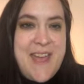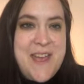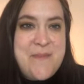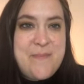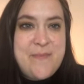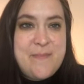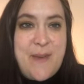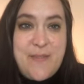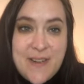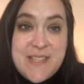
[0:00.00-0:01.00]
Um,
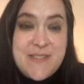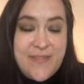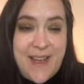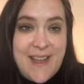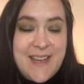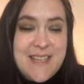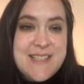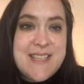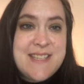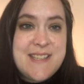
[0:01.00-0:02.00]
my first
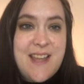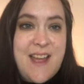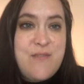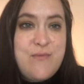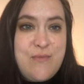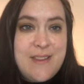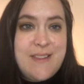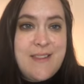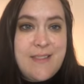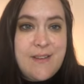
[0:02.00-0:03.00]
fact is that I
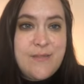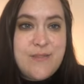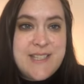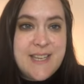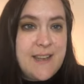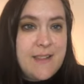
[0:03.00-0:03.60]
really love reading.